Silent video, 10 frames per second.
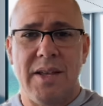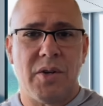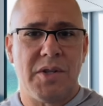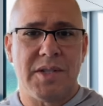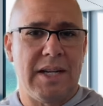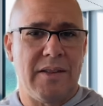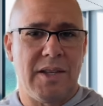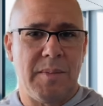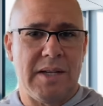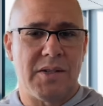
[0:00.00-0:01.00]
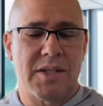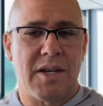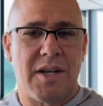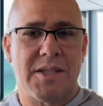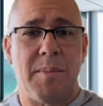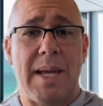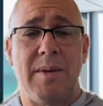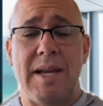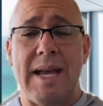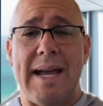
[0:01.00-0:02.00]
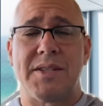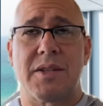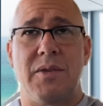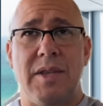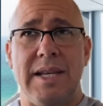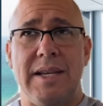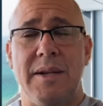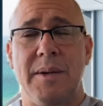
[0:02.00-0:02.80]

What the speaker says: there isn't anything being discussed, maybe ask the